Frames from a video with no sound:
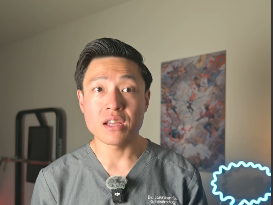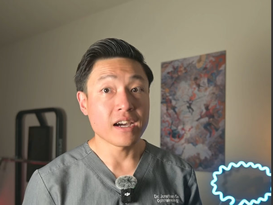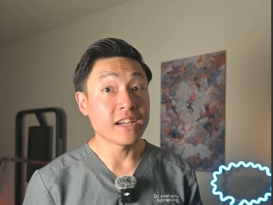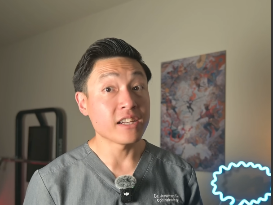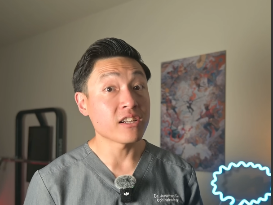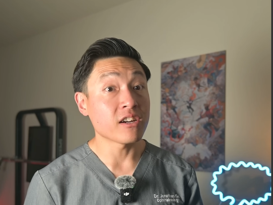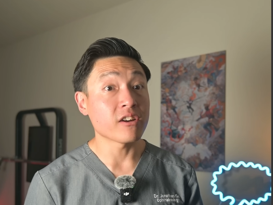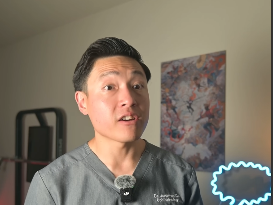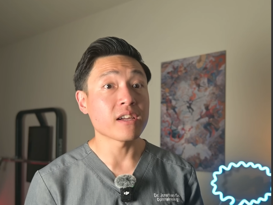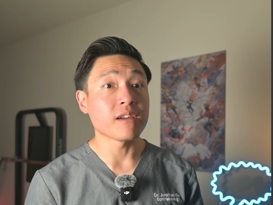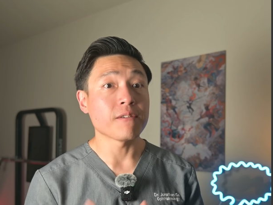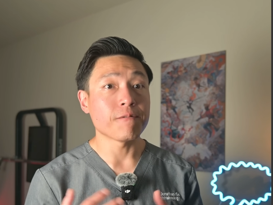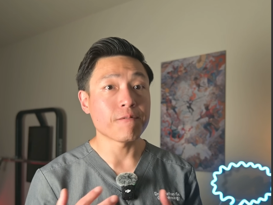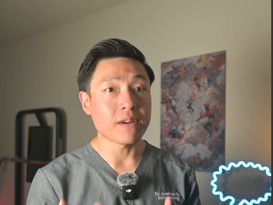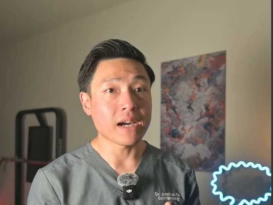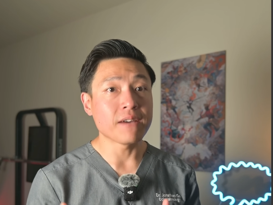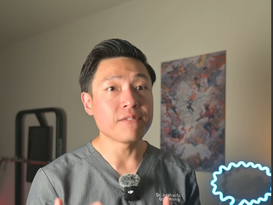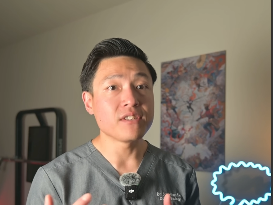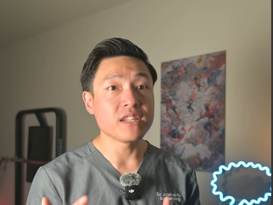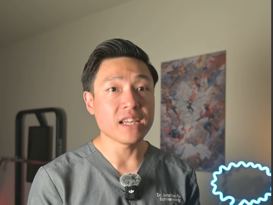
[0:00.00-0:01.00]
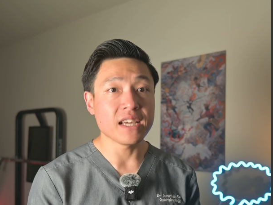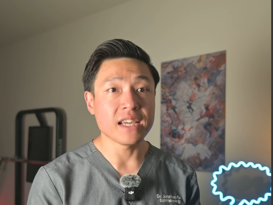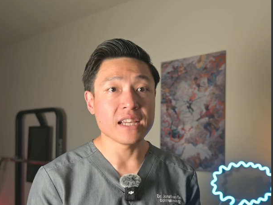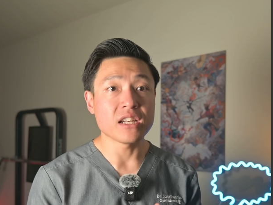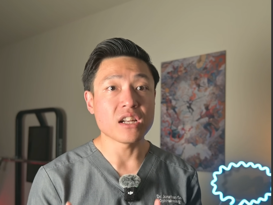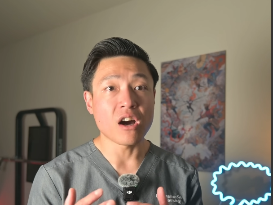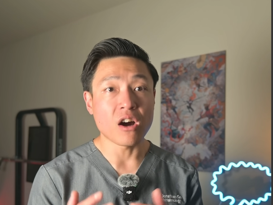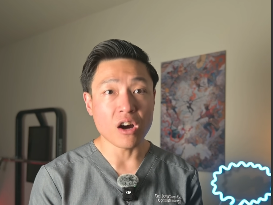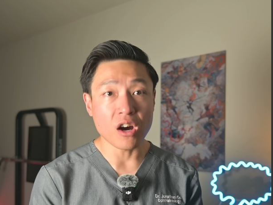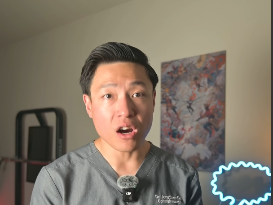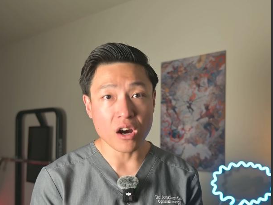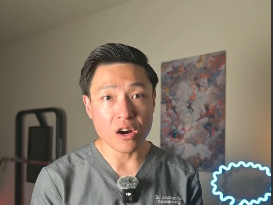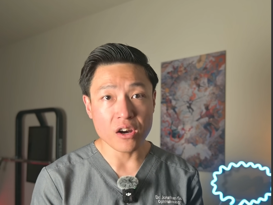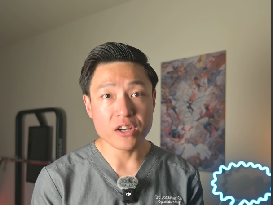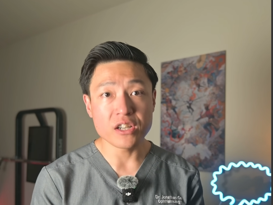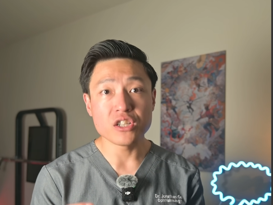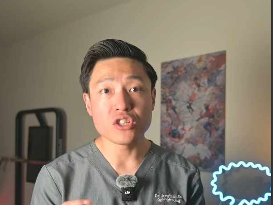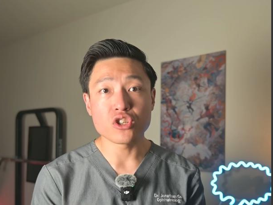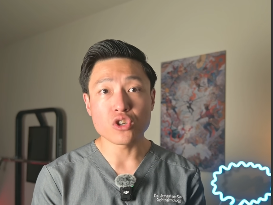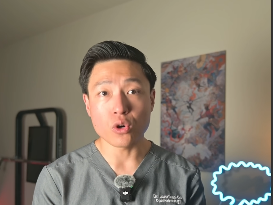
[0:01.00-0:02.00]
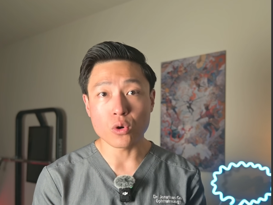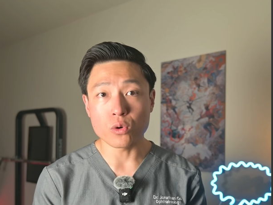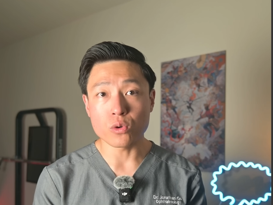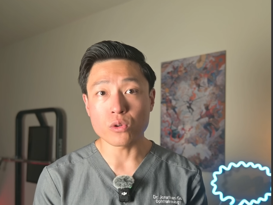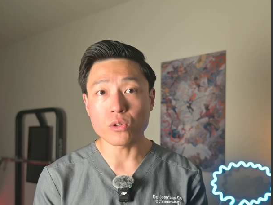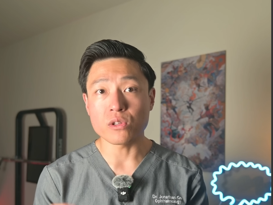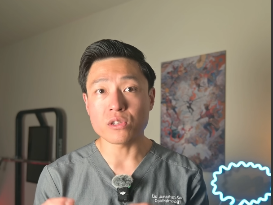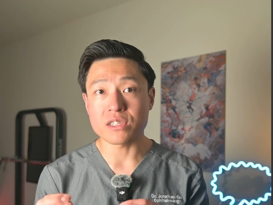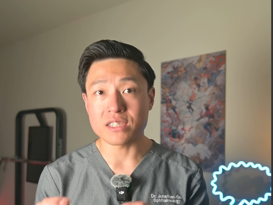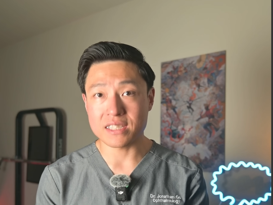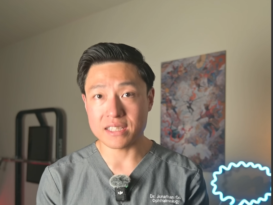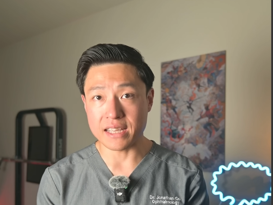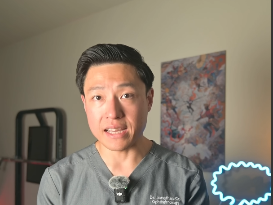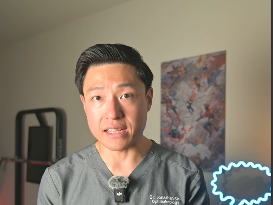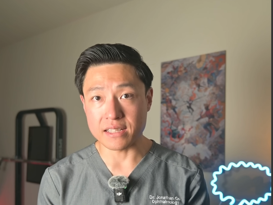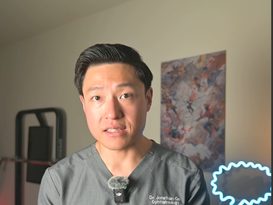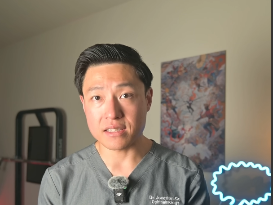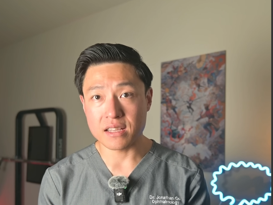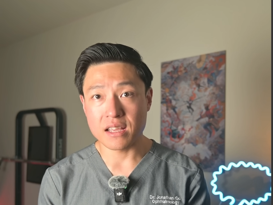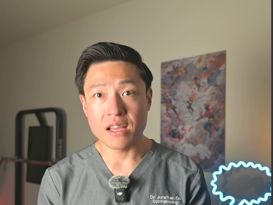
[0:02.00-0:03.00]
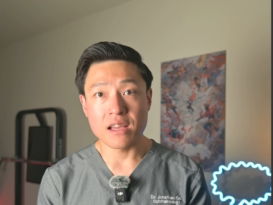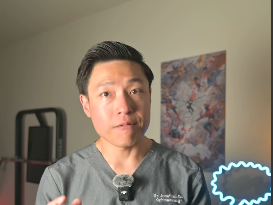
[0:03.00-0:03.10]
I target five to eight hard total sets,